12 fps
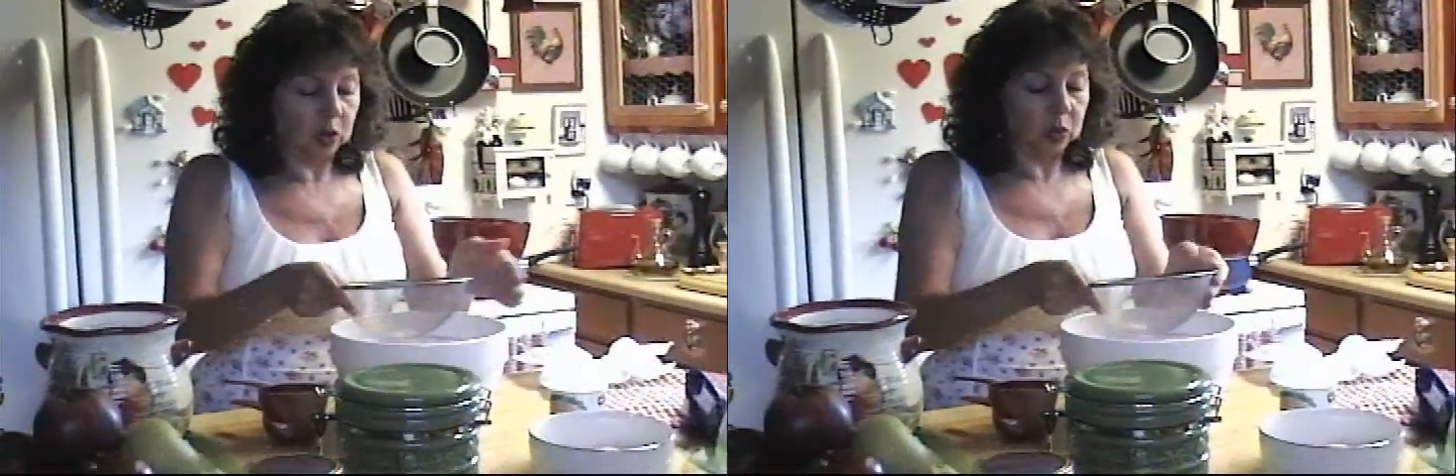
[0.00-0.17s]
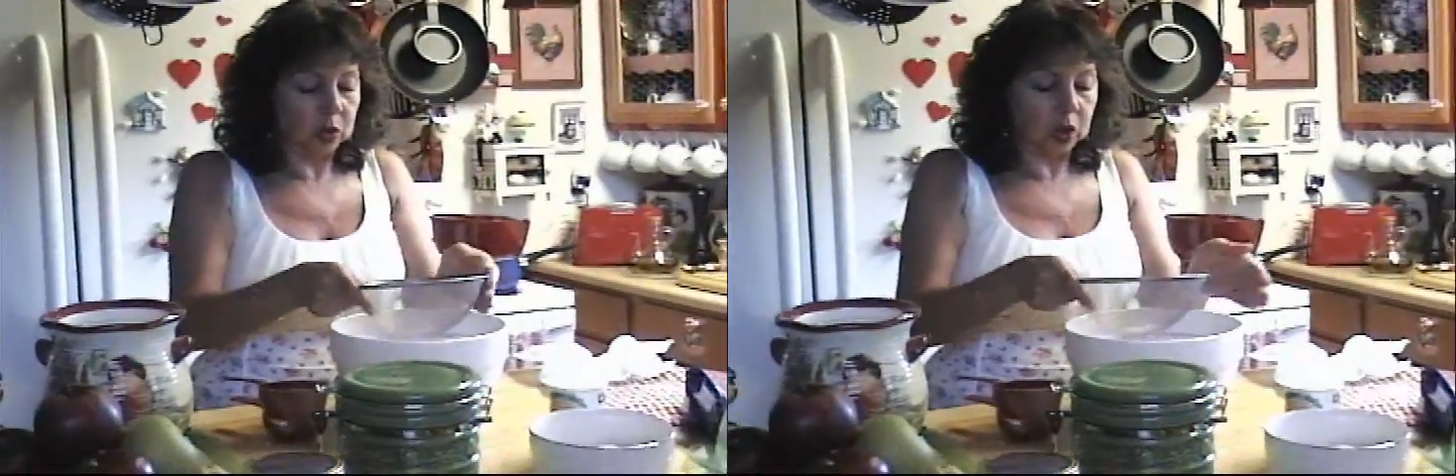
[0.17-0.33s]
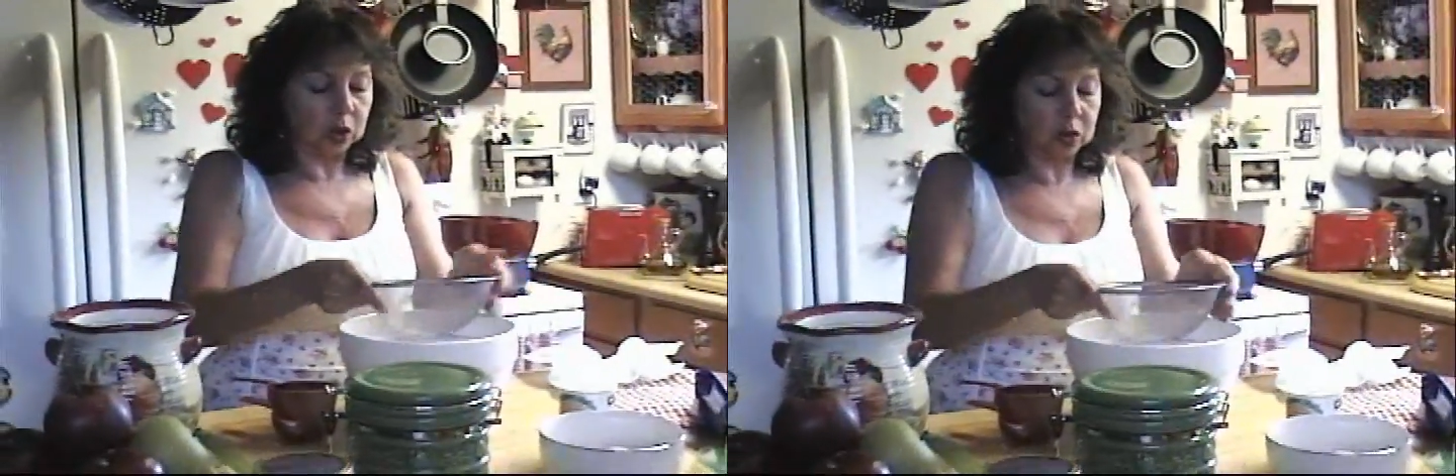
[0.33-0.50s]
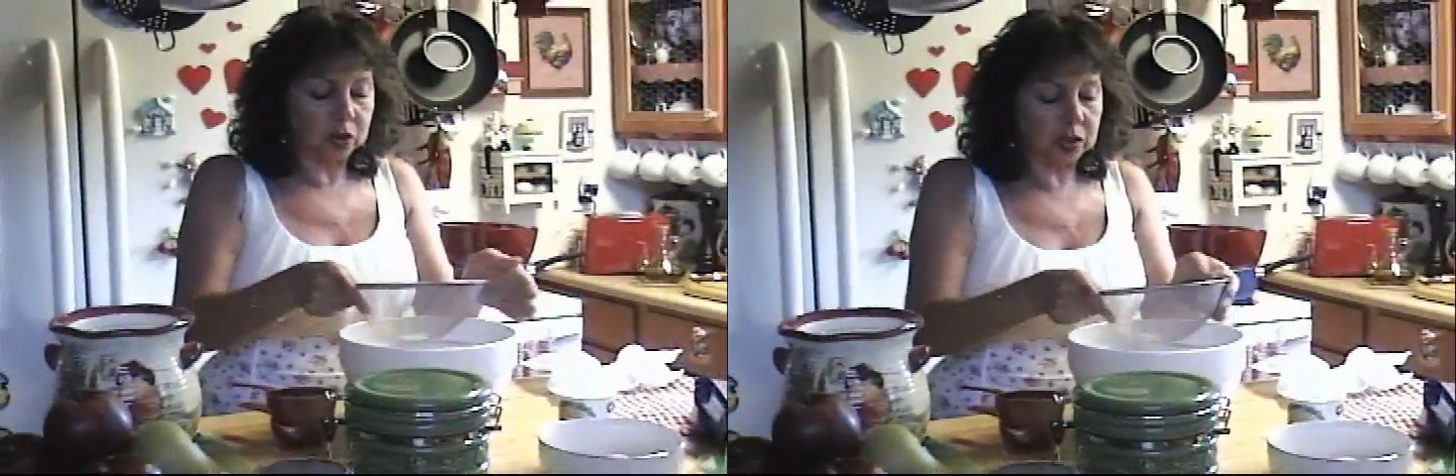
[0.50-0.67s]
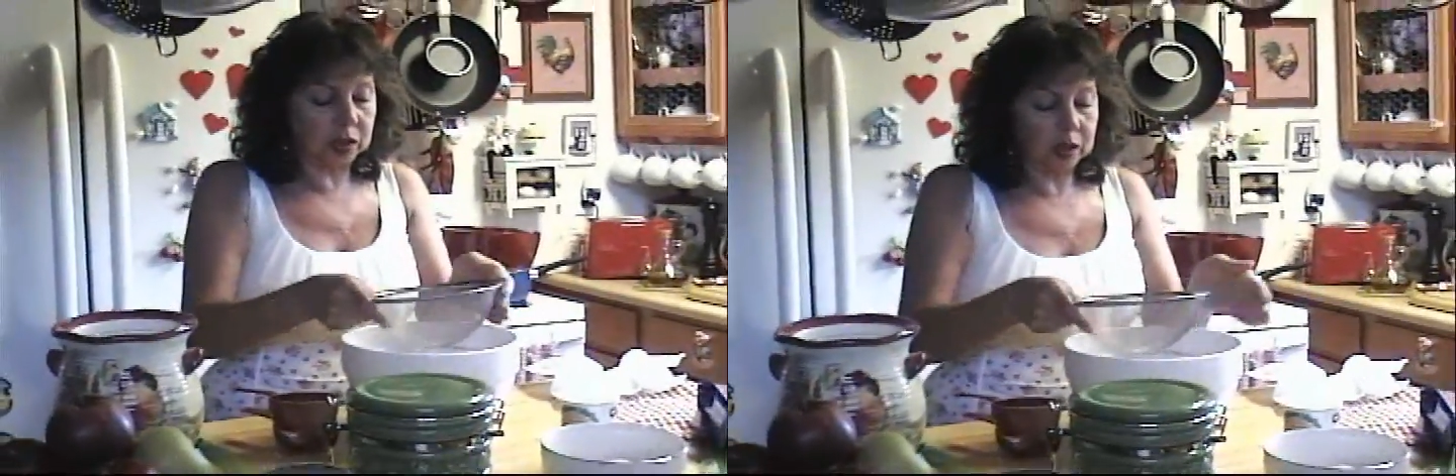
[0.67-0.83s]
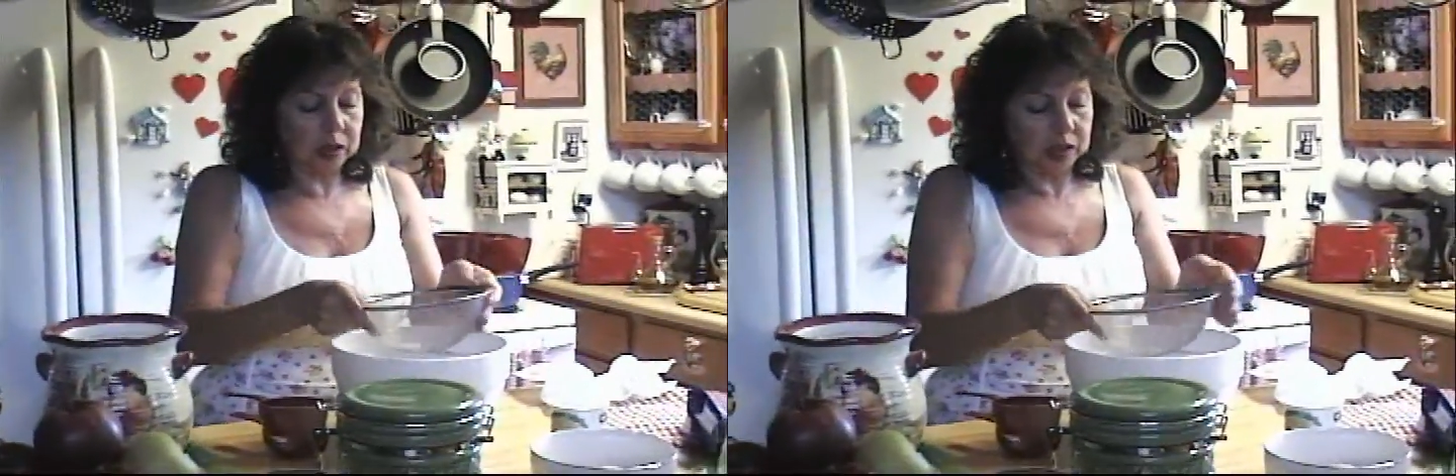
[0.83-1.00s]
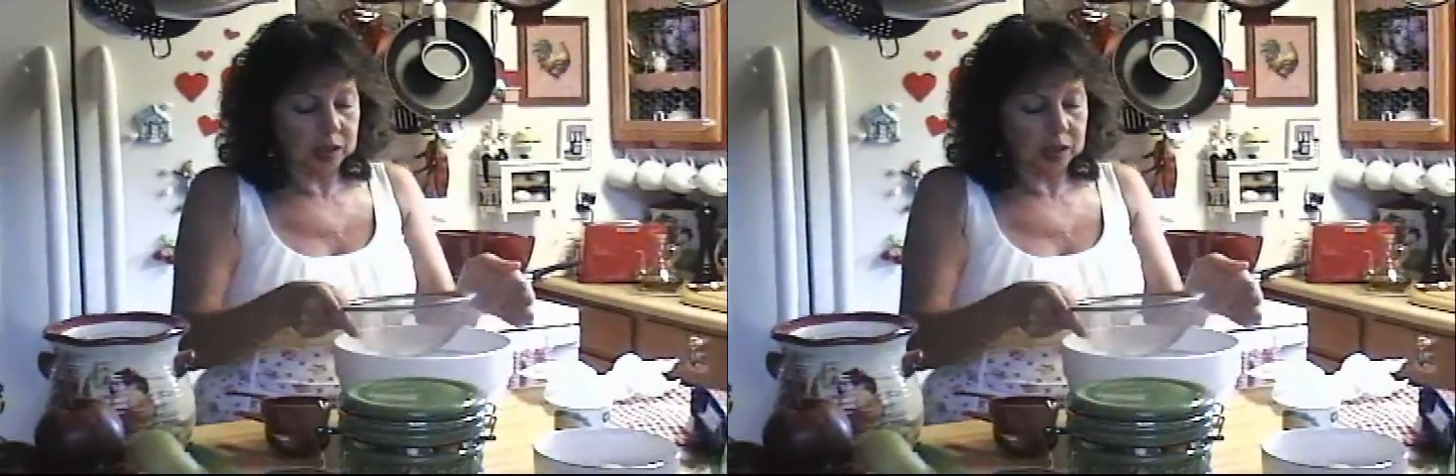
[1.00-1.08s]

who knows?